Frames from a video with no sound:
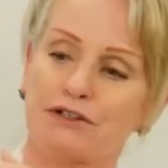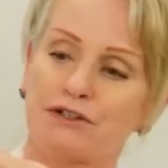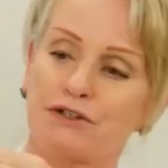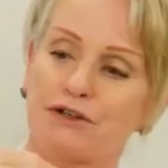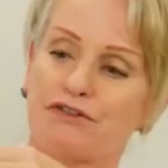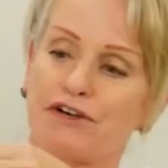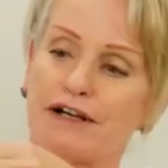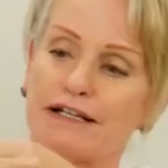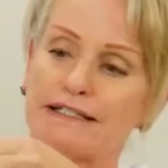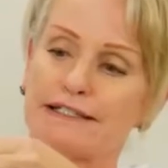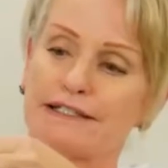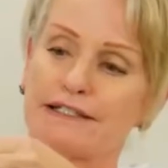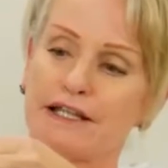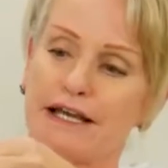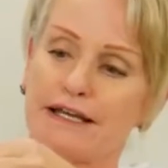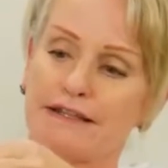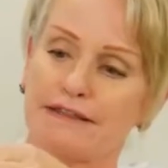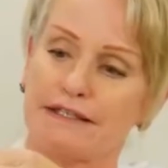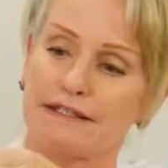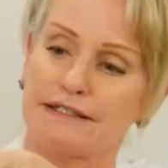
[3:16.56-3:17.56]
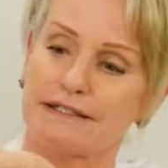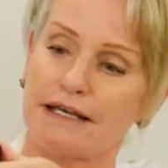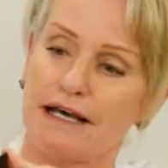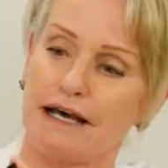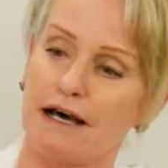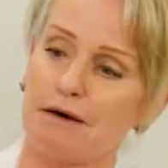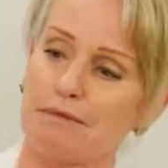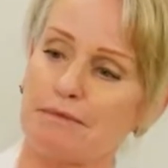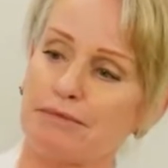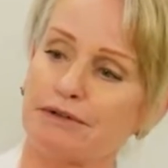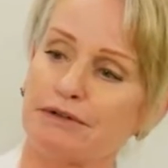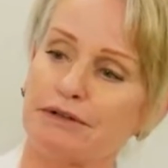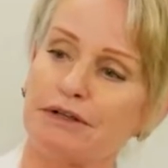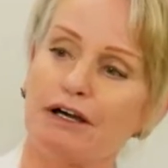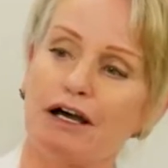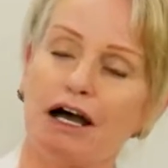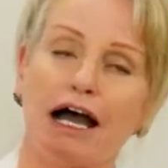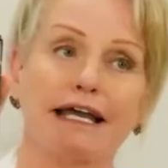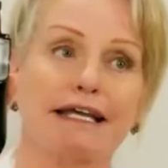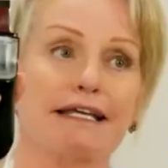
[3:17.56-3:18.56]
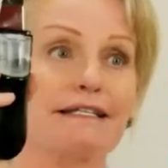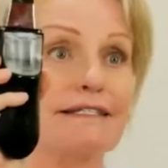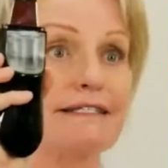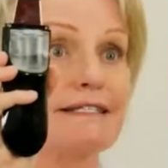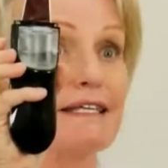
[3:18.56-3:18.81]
So if I slide this up, I can